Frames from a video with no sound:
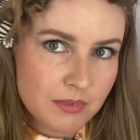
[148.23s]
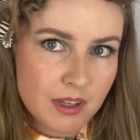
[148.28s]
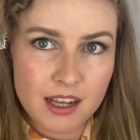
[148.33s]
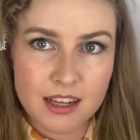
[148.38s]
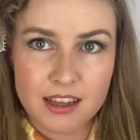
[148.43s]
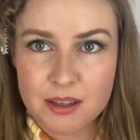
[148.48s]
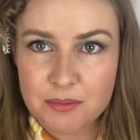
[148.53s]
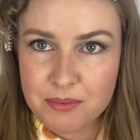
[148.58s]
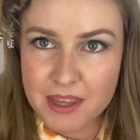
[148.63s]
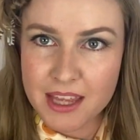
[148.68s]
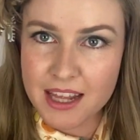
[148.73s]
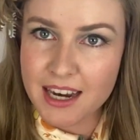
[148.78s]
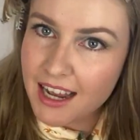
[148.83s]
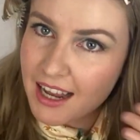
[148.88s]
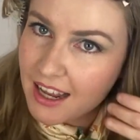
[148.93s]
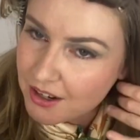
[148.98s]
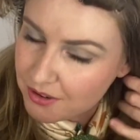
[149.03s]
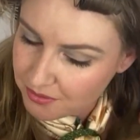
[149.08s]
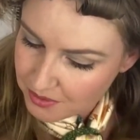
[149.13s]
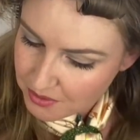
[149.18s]
Clip that
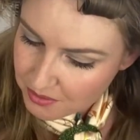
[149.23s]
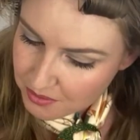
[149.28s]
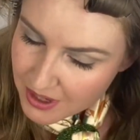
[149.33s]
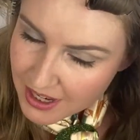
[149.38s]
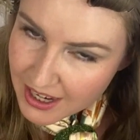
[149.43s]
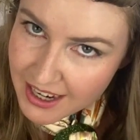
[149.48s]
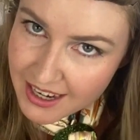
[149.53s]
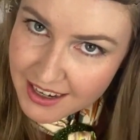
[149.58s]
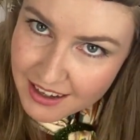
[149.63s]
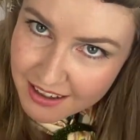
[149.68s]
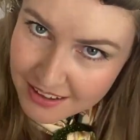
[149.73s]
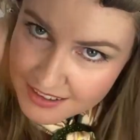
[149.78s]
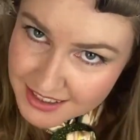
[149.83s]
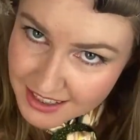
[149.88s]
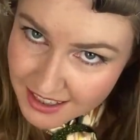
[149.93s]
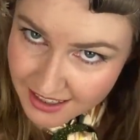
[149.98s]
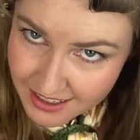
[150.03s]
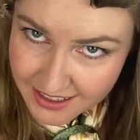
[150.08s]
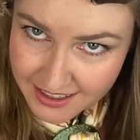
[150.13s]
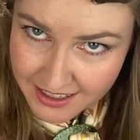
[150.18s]
out of the way. I'll
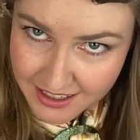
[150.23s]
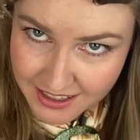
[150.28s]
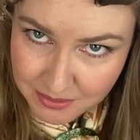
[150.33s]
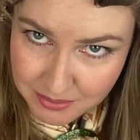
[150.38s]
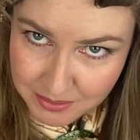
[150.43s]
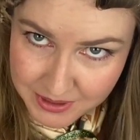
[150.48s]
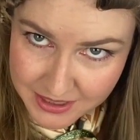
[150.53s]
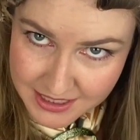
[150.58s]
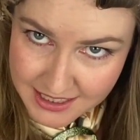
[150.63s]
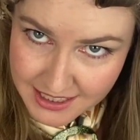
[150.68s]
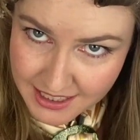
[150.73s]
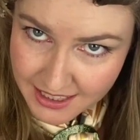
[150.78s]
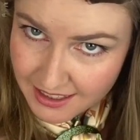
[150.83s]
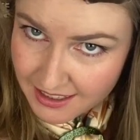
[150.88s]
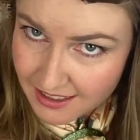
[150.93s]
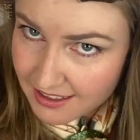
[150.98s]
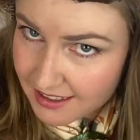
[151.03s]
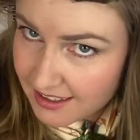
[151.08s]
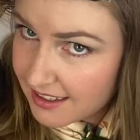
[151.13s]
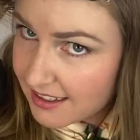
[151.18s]
tidy that up in a
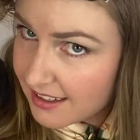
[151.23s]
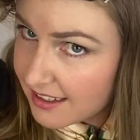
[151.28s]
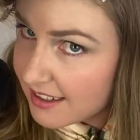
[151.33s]
second,